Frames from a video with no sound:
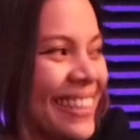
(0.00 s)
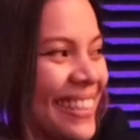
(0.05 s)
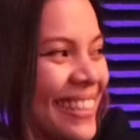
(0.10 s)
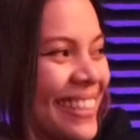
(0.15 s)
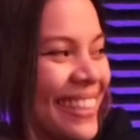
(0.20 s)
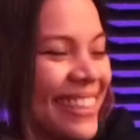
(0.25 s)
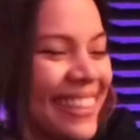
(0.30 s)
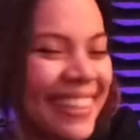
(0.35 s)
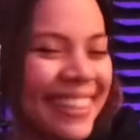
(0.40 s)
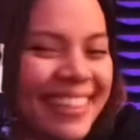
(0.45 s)

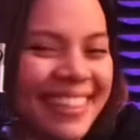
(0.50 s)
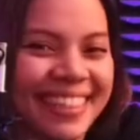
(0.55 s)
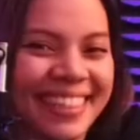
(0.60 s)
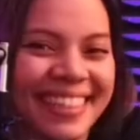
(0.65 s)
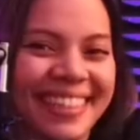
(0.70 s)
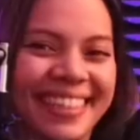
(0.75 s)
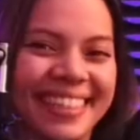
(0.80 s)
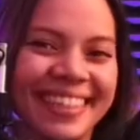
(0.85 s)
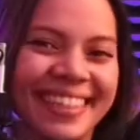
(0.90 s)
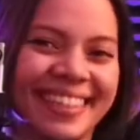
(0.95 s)

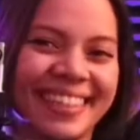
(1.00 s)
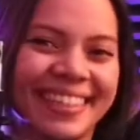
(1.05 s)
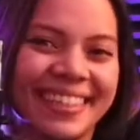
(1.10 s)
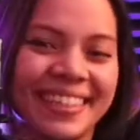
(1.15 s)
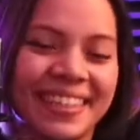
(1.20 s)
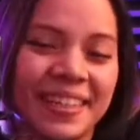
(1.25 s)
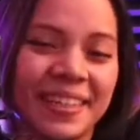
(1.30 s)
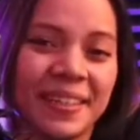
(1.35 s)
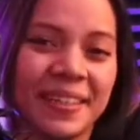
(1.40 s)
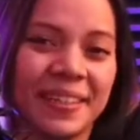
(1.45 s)

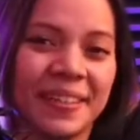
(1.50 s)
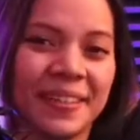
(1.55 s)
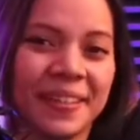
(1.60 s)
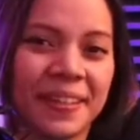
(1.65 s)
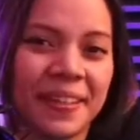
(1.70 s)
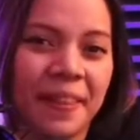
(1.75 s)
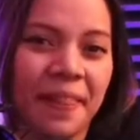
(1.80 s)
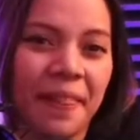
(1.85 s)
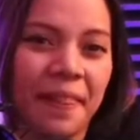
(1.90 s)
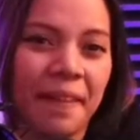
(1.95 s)

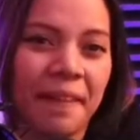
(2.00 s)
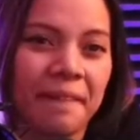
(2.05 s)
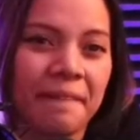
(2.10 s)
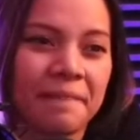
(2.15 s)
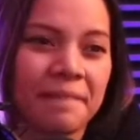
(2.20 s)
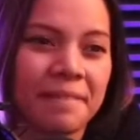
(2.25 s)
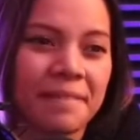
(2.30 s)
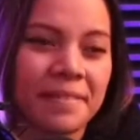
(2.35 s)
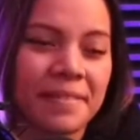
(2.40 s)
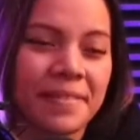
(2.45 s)

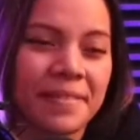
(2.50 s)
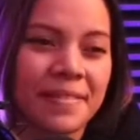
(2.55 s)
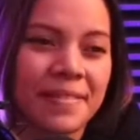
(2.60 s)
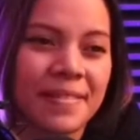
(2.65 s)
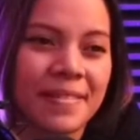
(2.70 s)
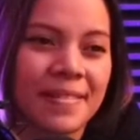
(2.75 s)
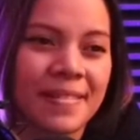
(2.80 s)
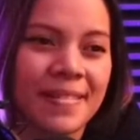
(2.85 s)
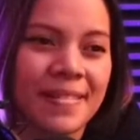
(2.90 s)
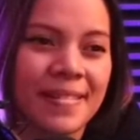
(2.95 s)

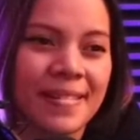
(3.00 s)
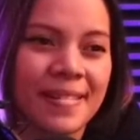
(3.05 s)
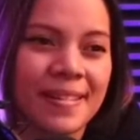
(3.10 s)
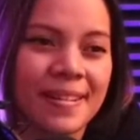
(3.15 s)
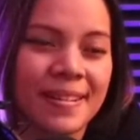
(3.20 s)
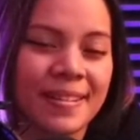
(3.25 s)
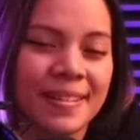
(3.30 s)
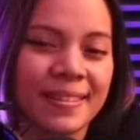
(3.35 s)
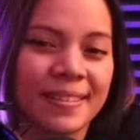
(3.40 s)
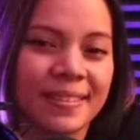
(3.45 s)

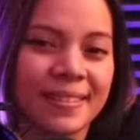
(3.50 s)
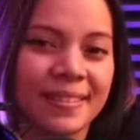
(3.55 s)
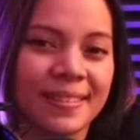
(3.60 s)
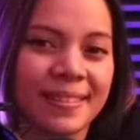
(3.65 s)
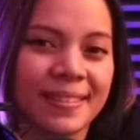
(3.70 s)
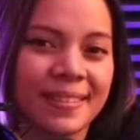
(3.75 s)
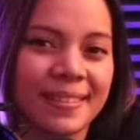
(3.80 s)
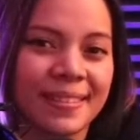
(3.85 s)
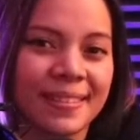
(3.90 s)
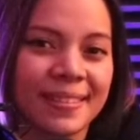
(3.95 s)

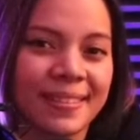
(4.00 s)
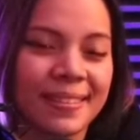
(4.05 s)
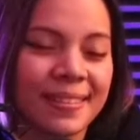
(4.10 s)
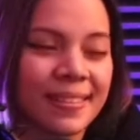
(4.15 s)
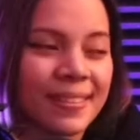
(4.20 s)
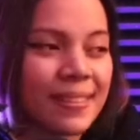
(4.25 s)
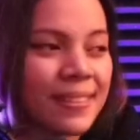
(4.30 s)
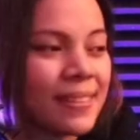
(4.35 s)
(silent)